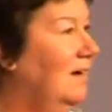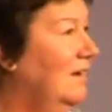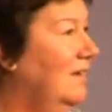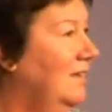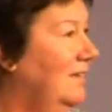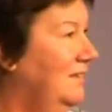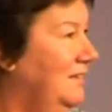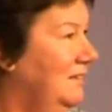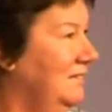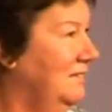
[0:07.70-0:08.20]
Hi,
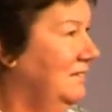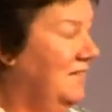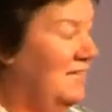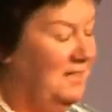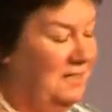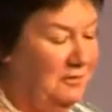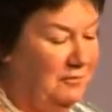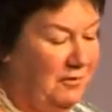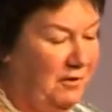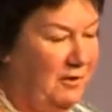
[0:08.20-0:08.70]

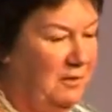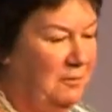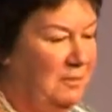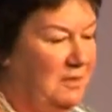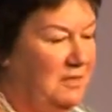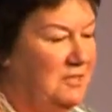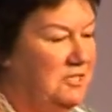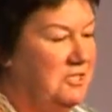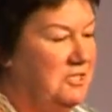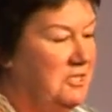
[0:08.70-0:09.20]
thank you very
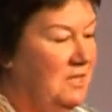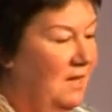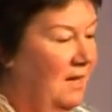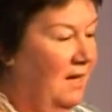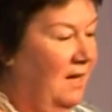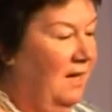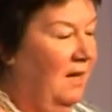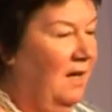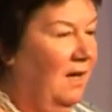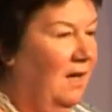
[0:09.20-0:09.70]
much.
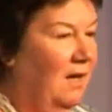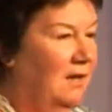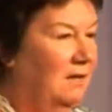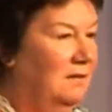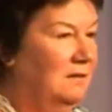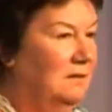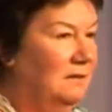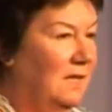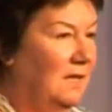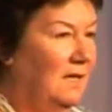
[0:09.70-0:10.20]

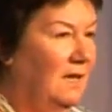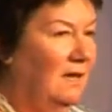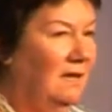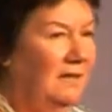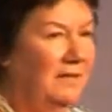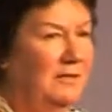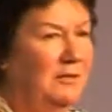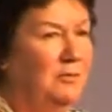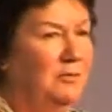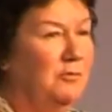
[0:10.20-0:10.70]
Uh,
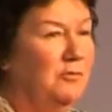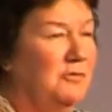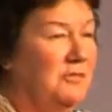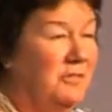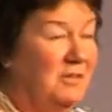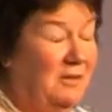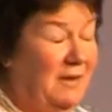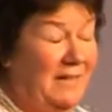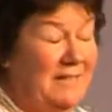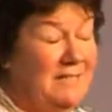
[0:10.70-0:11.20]
I
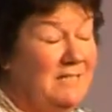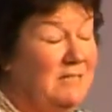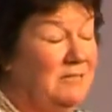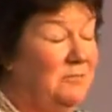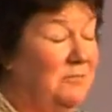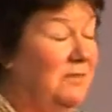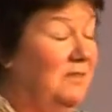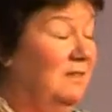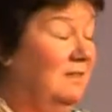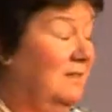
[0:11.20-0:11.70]
also, I
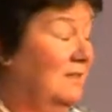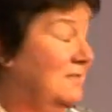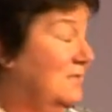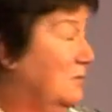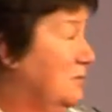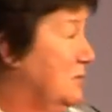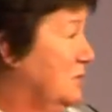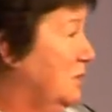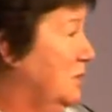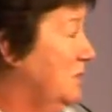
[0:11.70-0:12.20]
didn't realise I
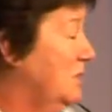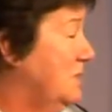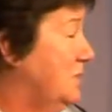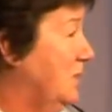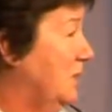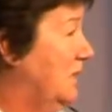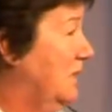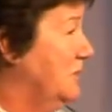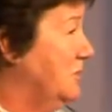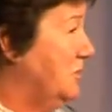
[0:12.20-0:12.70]
was going to be
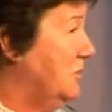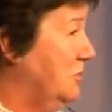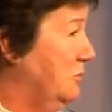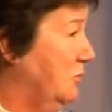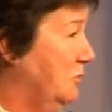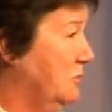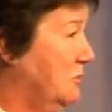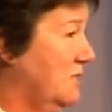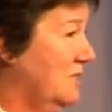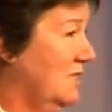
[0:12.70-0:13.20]
speaking to you
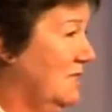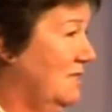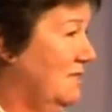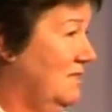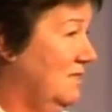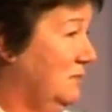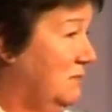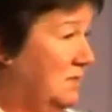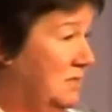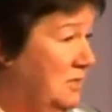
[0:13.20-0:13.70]
all today,
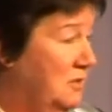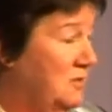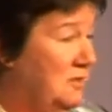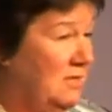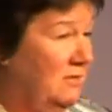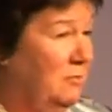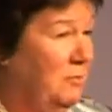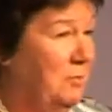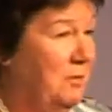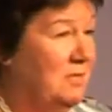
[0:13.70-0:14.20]
so I don't
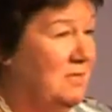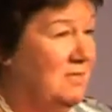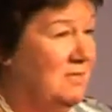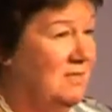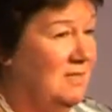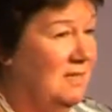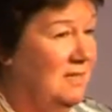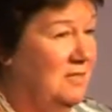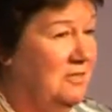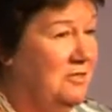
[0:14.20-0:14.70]
have a
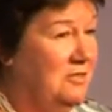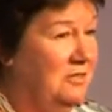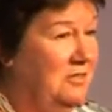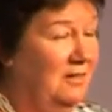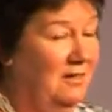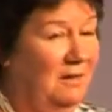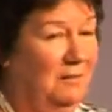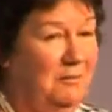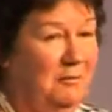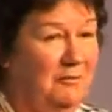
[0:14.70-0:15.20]
presentation.
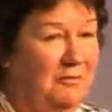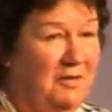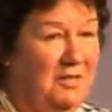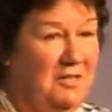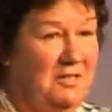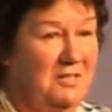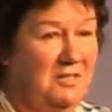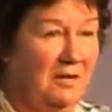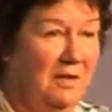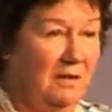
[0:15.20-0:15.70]
I'm
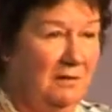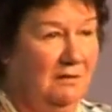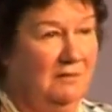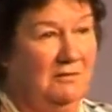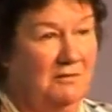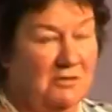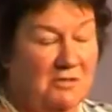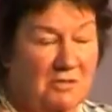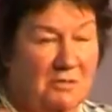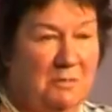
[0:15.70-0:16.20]
afraid I'll
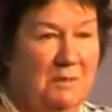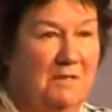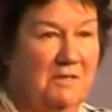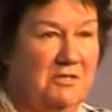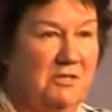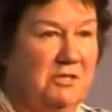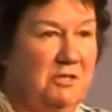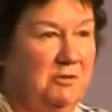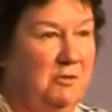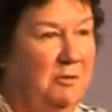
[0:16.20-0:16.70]
speak
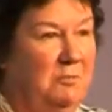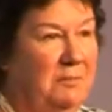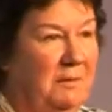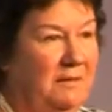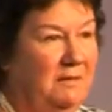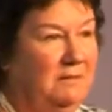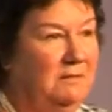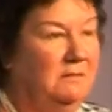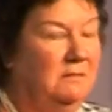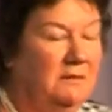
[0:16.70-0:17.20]
to you
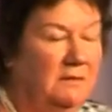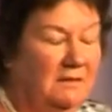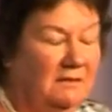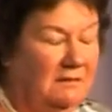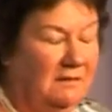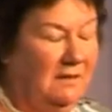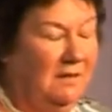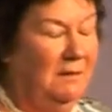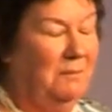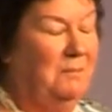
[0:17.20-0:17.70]
about the,
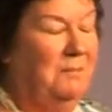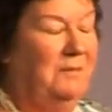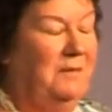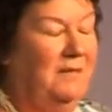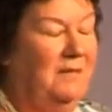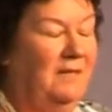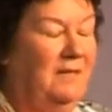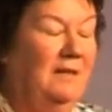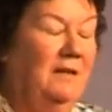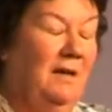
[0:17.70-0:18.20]
the
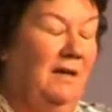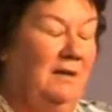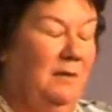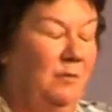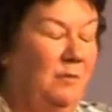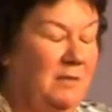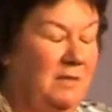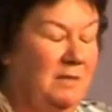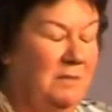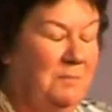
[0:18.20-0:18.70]
company and, and
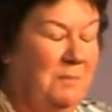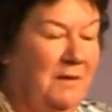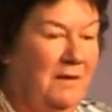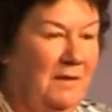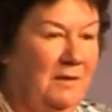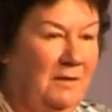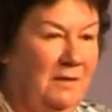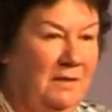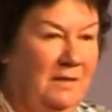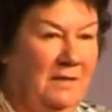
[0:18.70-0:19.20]
wind
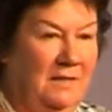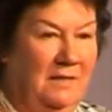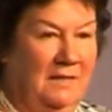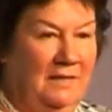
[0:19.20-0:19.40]
power